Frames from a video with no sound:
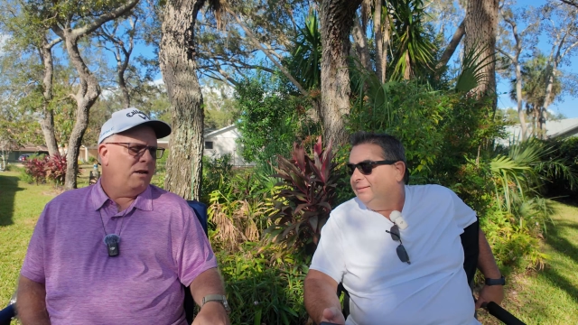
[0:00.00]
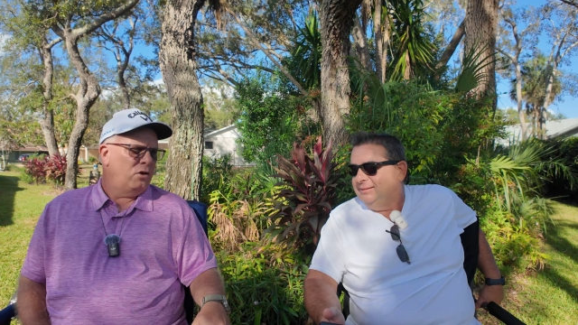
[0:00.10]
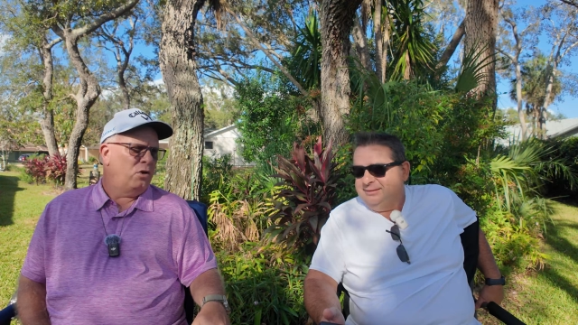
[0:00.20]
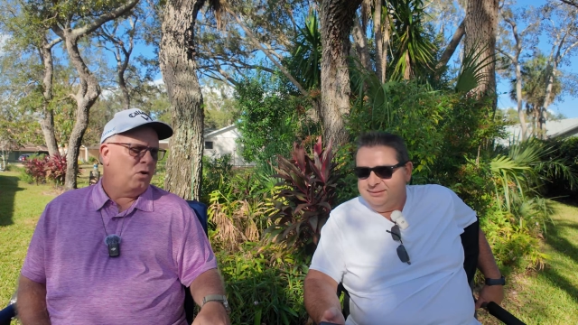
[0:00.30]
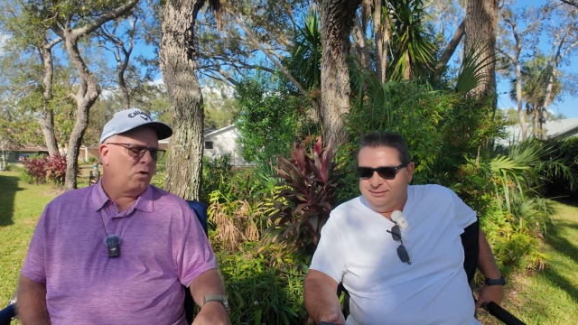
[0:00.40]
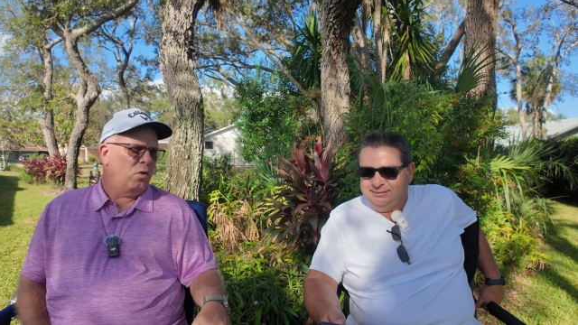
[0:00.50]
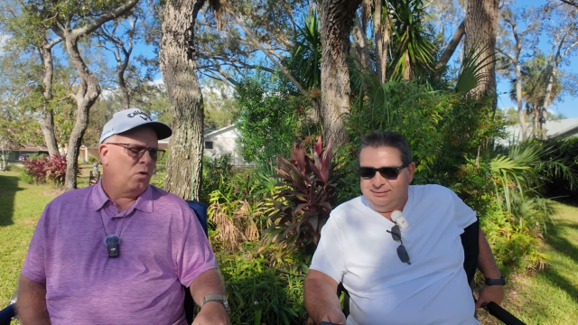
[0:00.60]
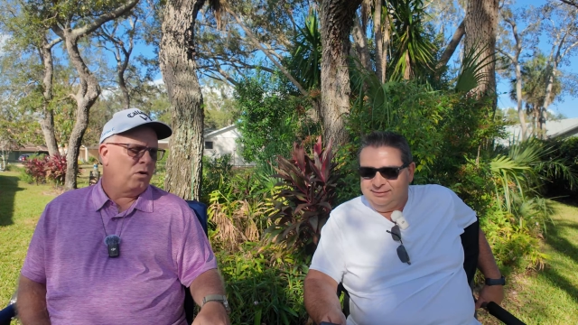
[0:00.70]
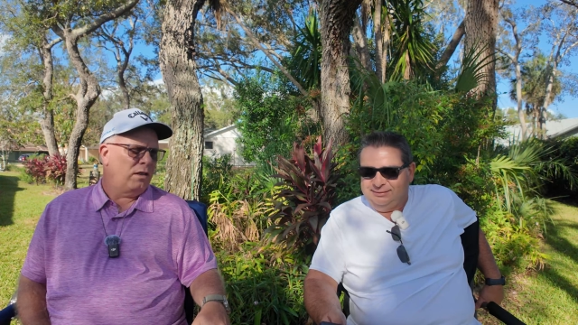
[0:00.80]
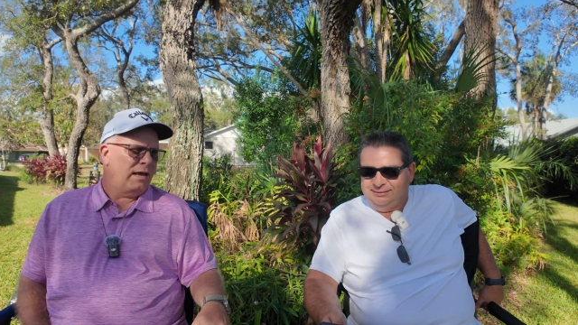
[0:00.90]
Speaker 1: in New York
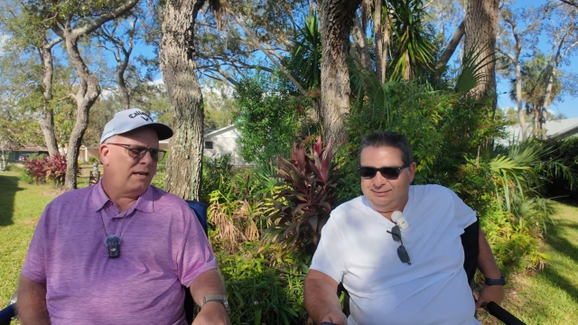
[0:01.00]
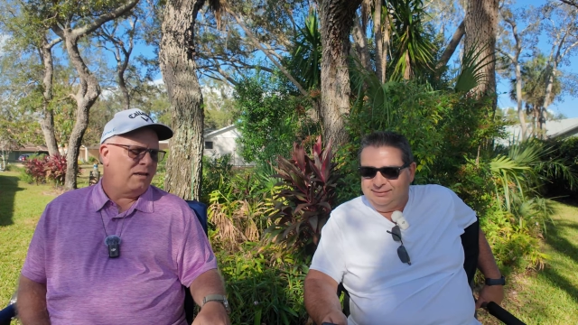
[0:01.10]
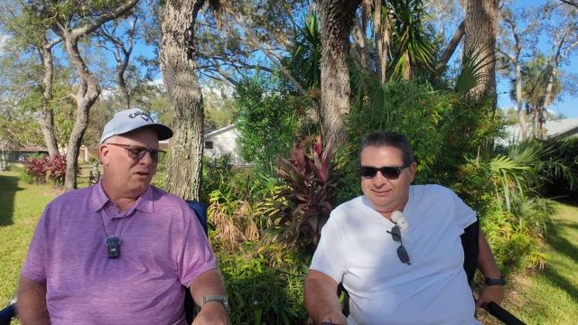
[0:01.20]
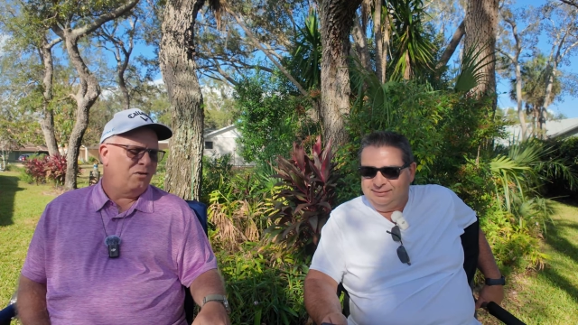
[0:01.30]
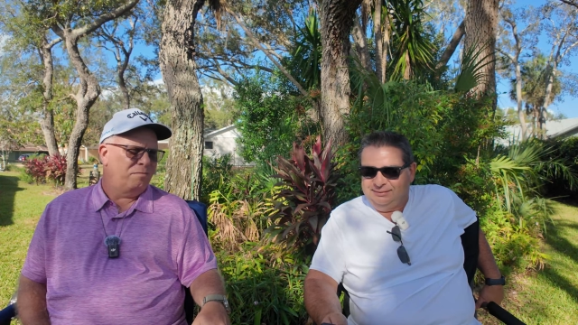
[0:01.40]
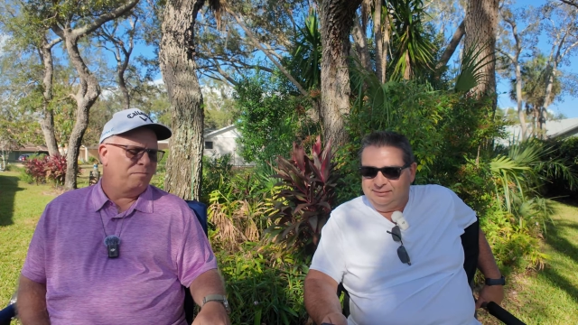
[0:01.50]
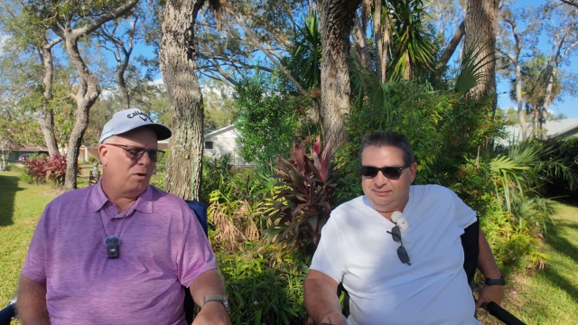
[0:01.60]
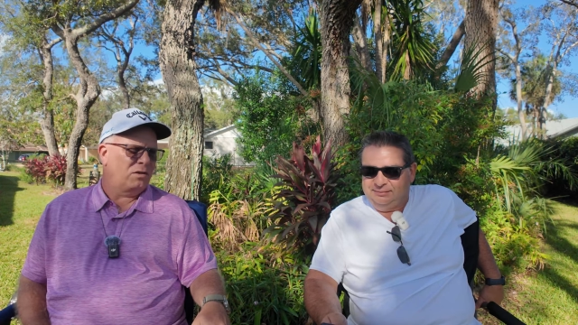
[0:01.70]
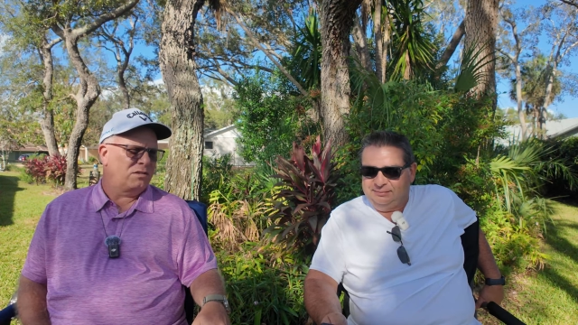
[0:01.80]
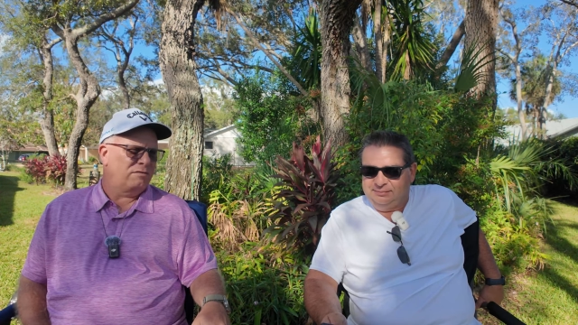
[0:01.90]
or like, you know,
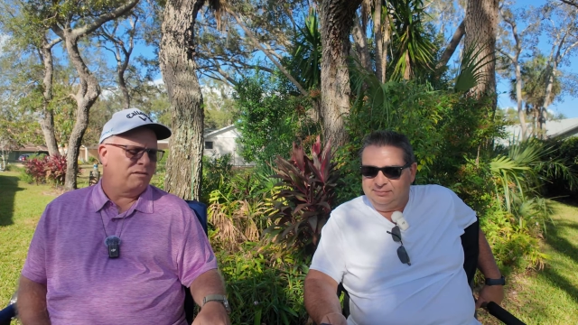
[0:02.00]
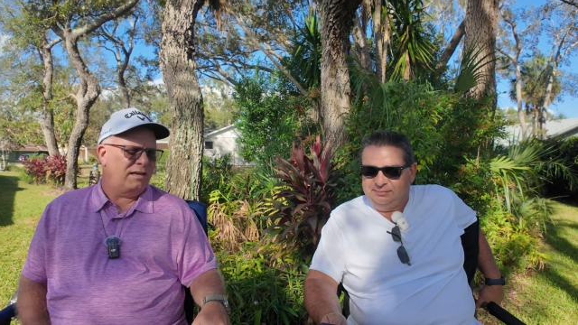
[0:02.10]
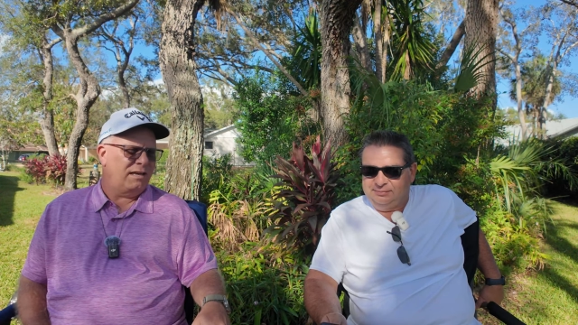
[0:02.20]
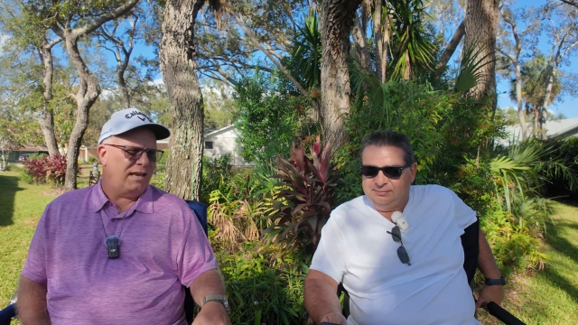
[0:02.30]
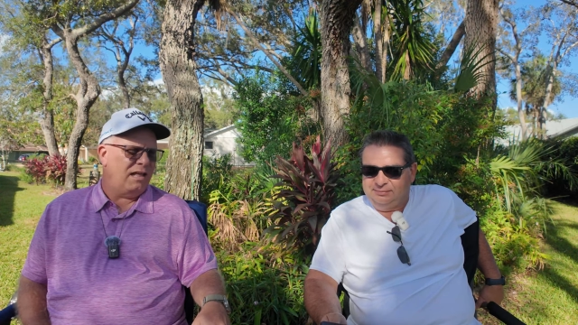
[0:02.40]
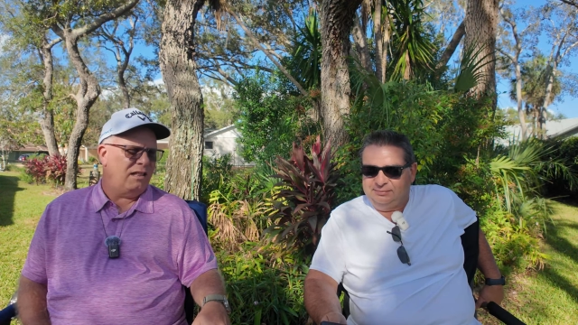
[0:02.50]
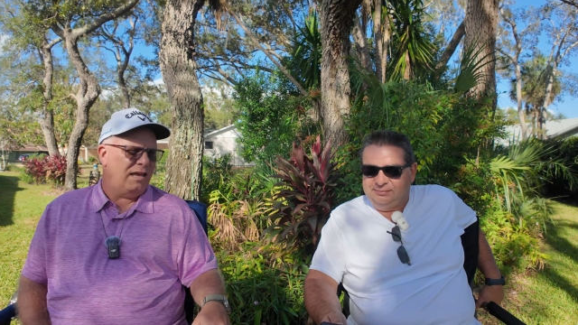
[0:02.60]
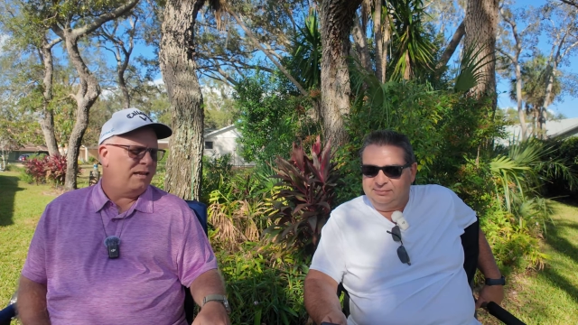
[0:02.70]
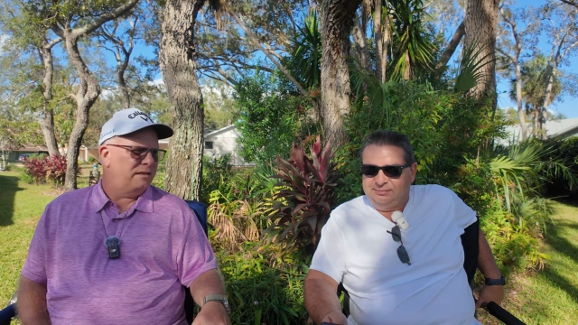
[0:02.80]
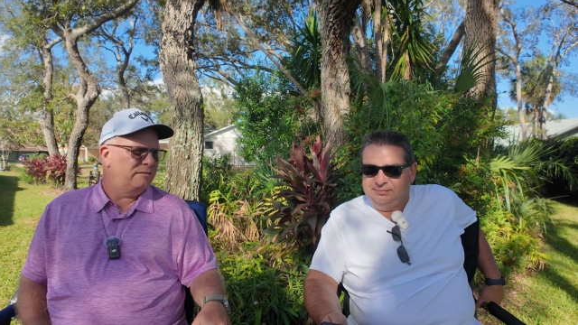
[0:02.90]
parts of like
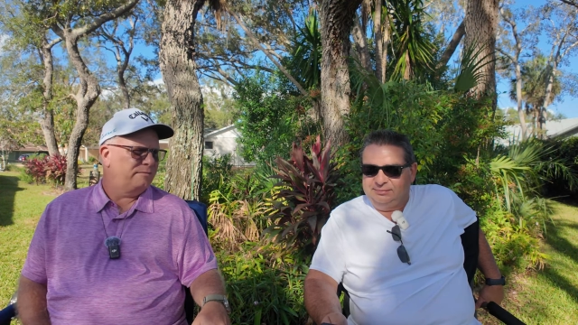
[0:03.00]
LA,